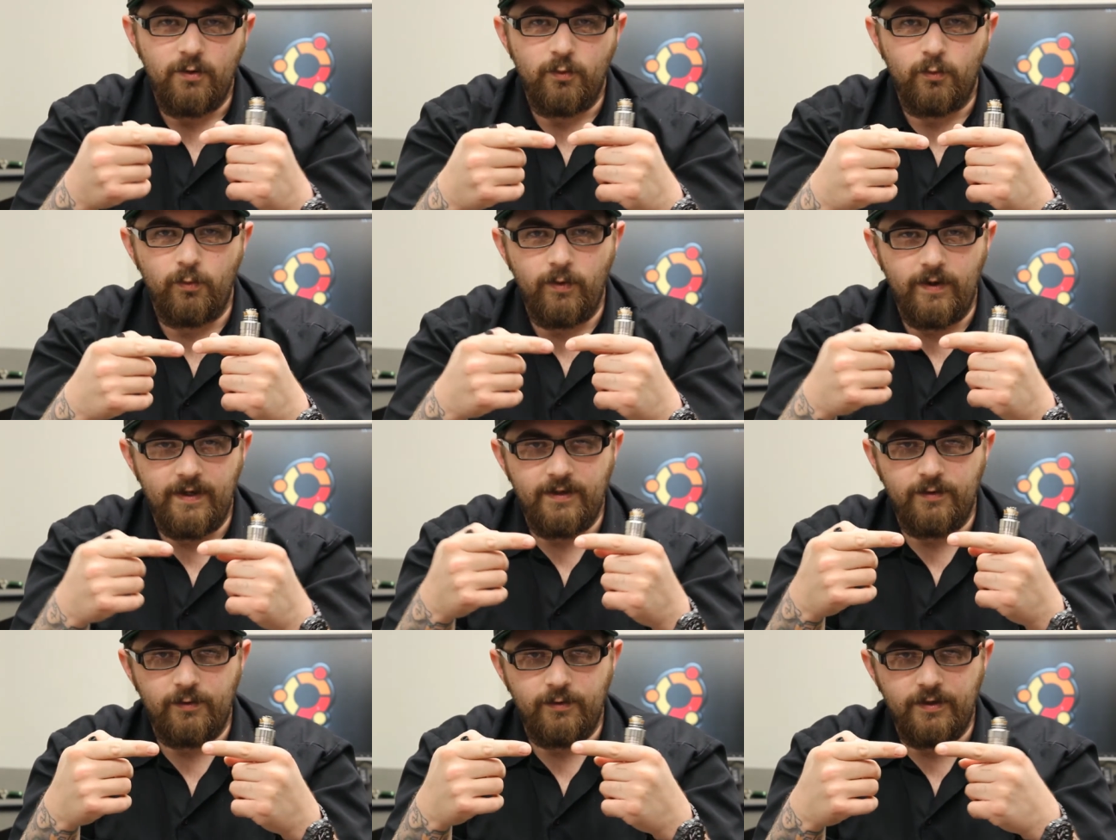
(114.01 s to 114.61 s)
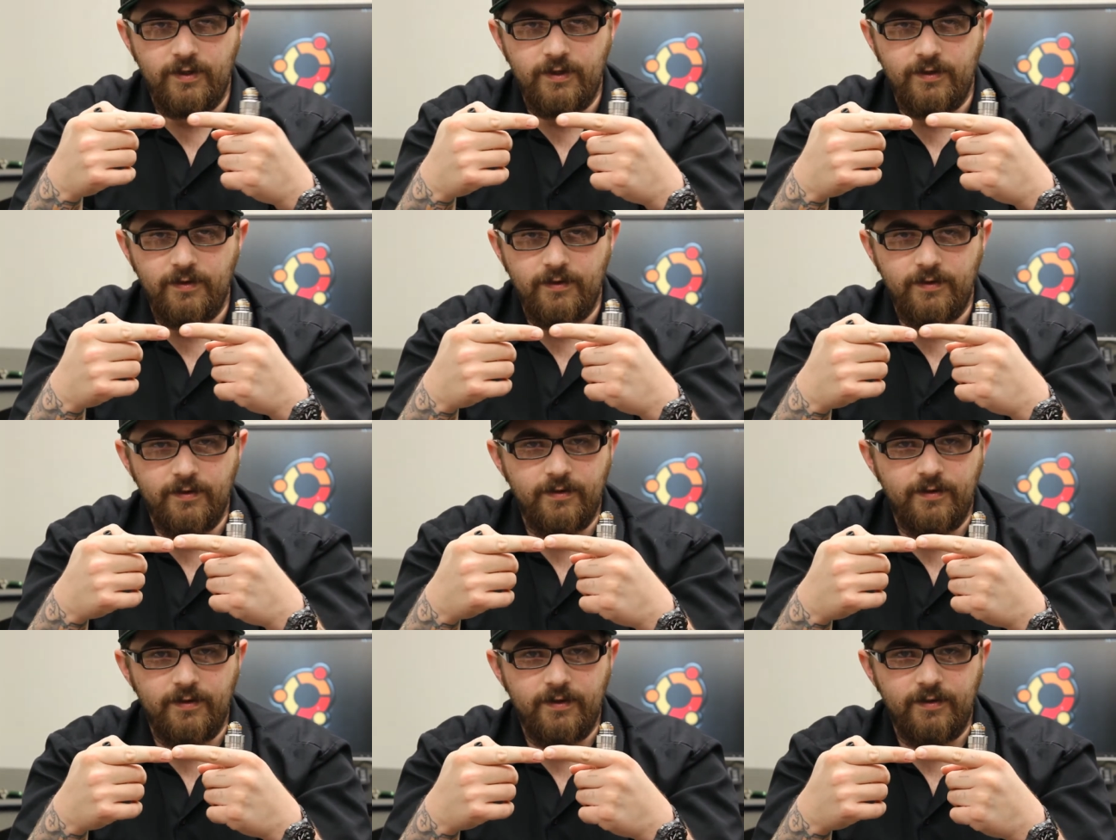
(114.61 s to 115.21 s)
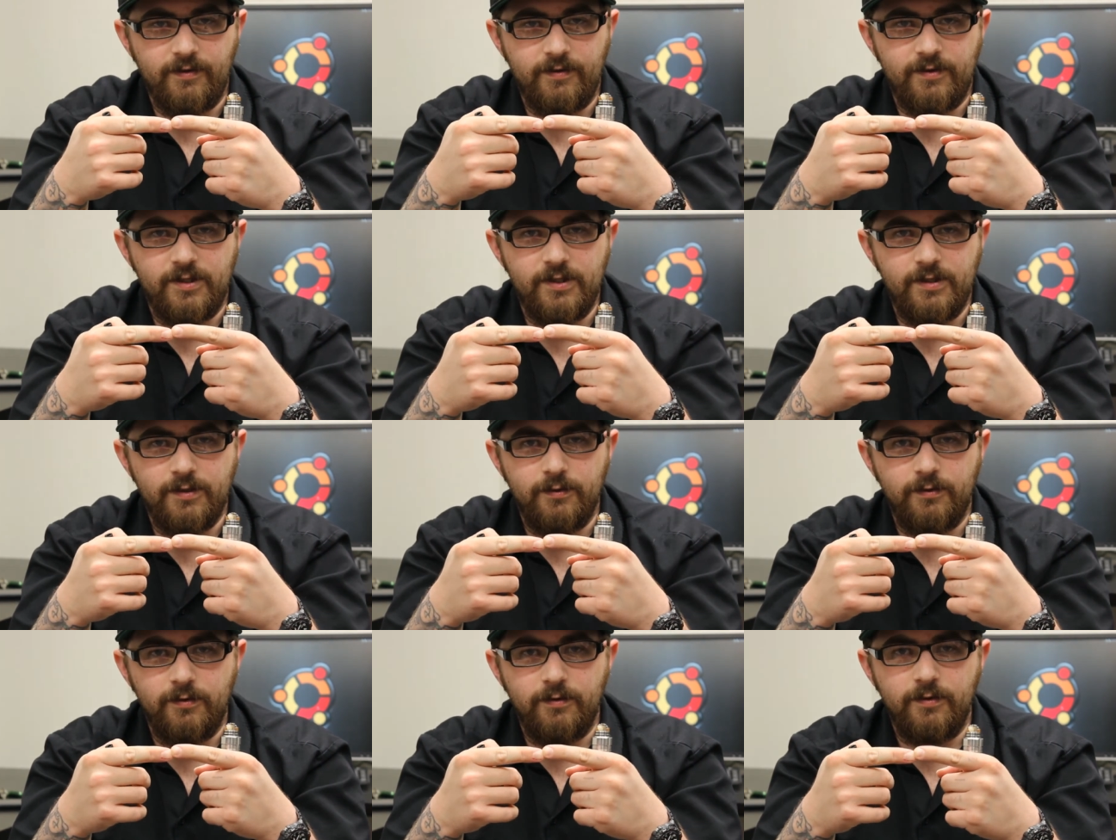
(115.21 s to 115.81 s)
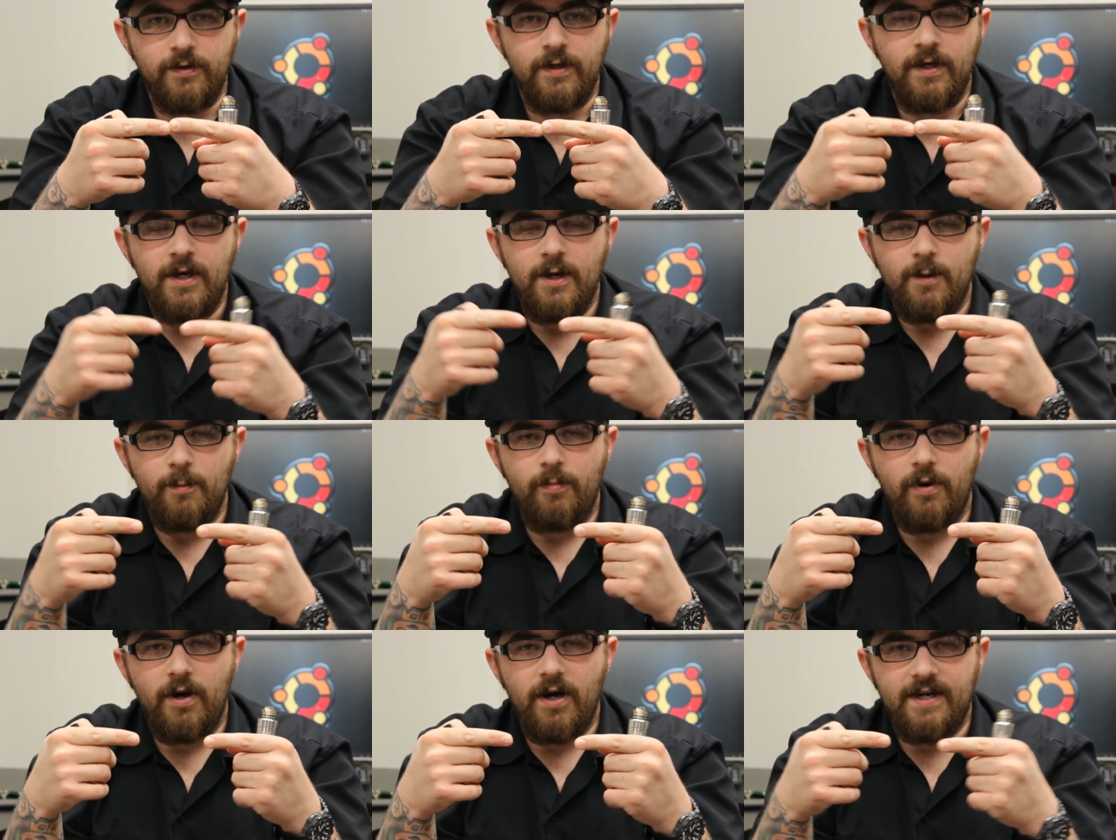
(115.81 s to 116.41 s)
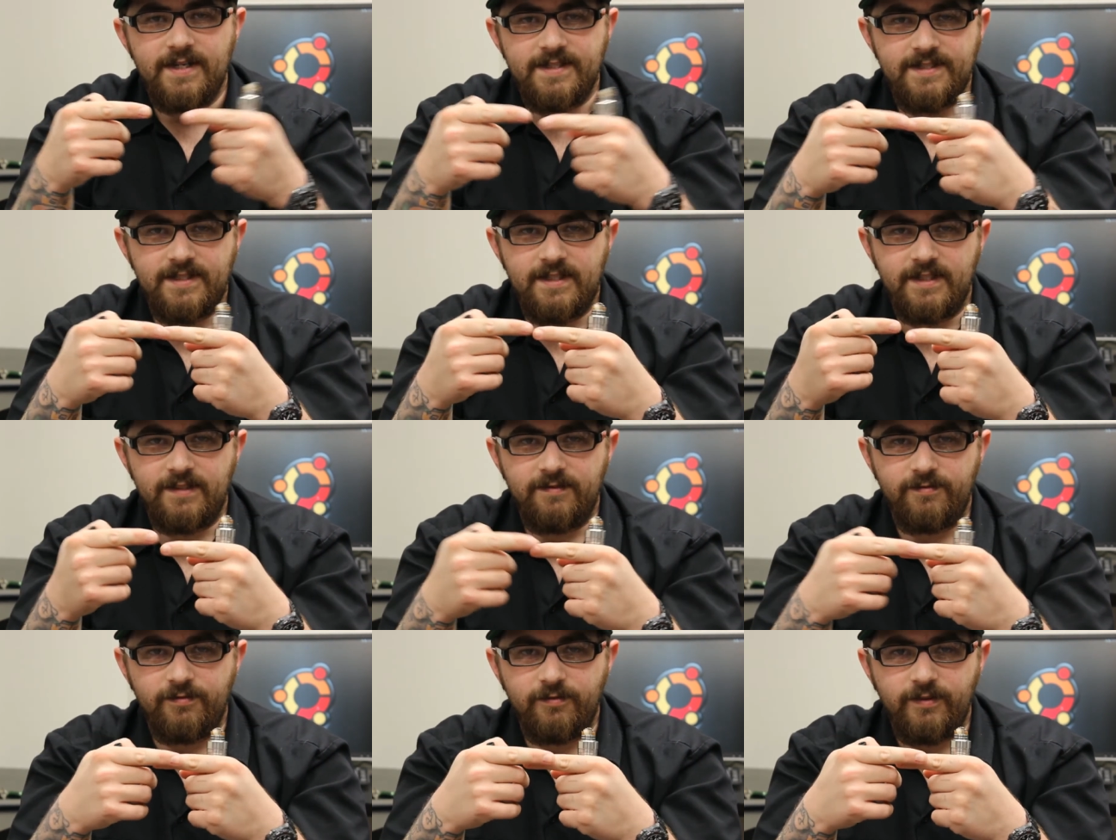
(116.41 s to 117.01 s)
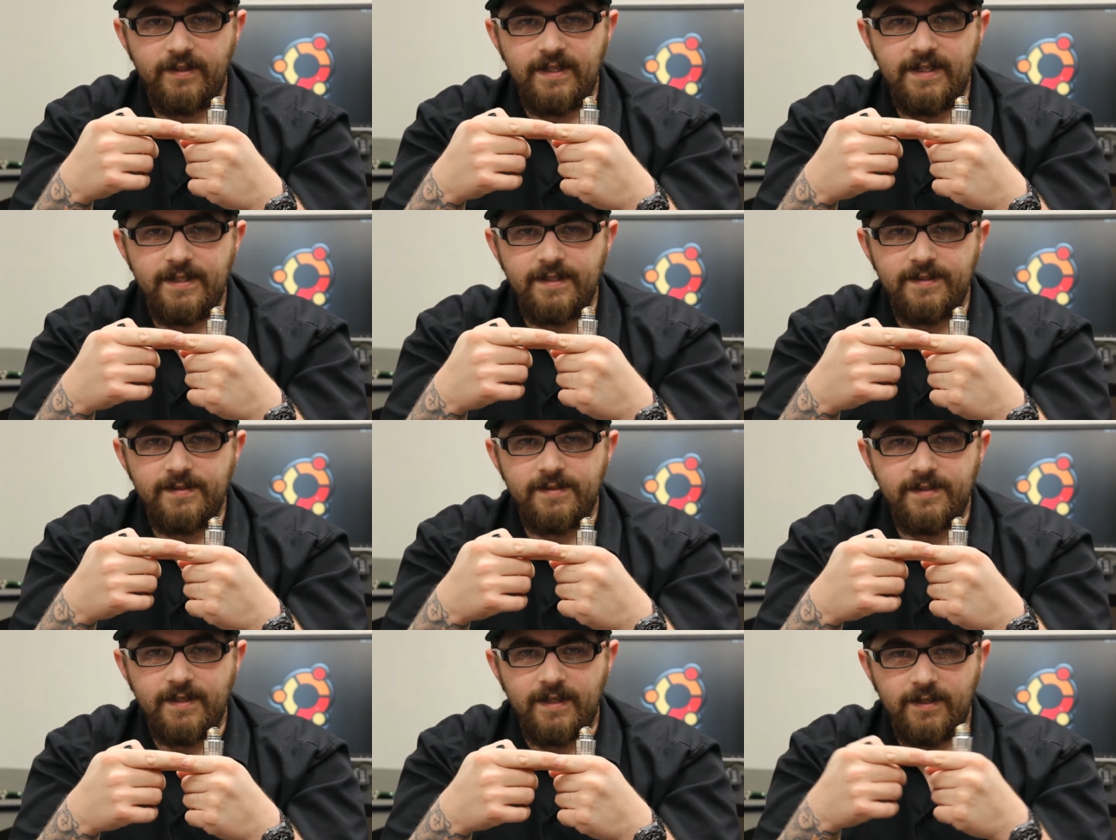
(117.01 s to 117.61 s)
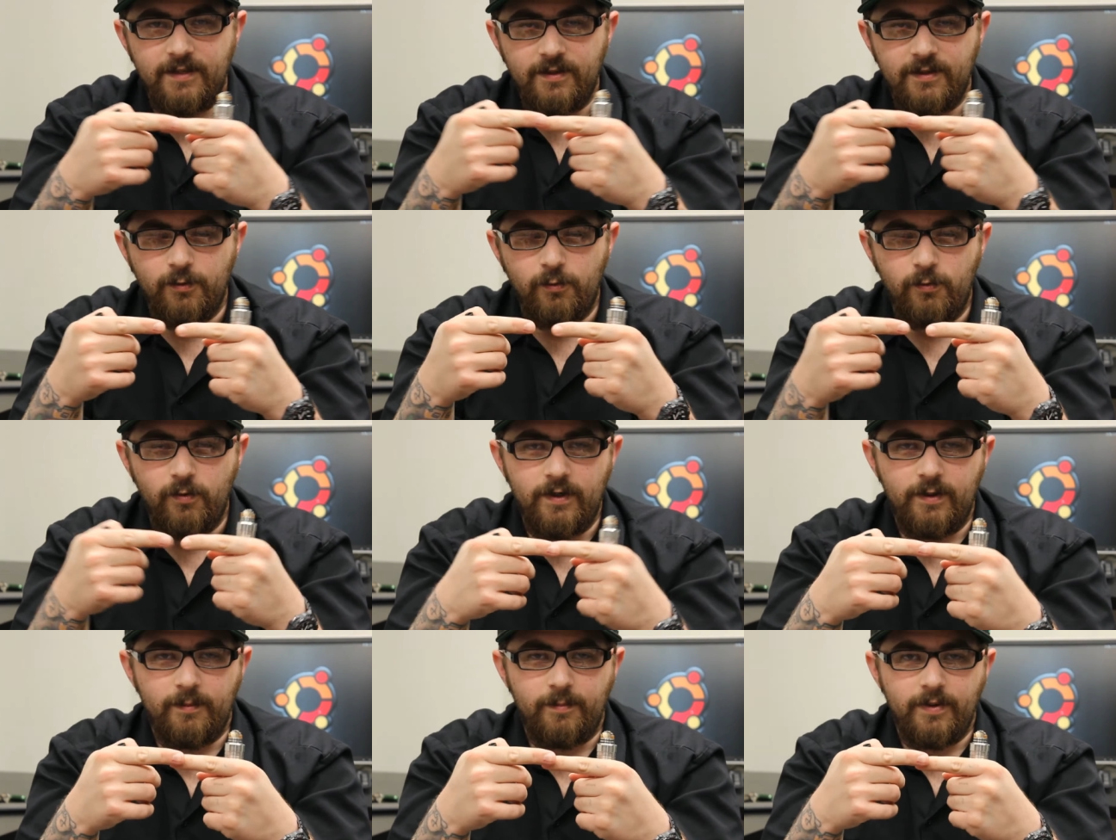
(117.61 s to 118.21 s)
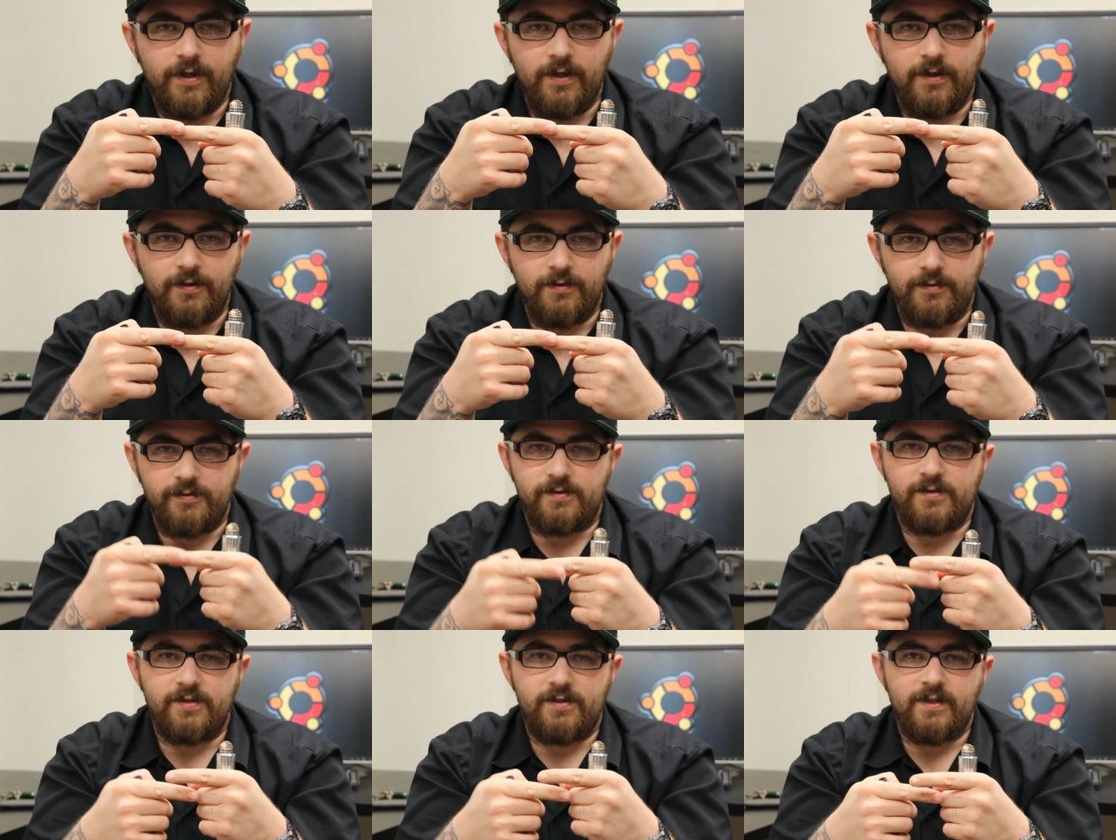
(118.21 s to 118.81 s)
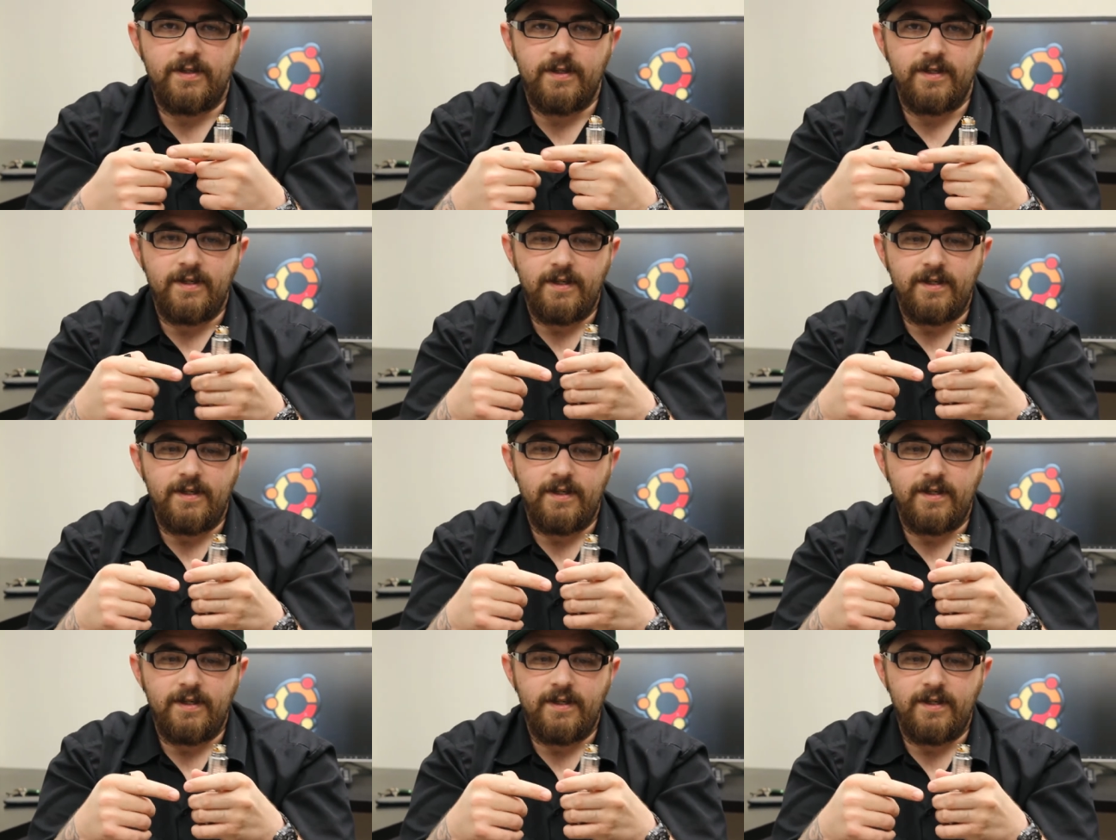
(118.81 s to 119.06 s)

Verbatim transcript: wiggle your, your two positive leads into one post,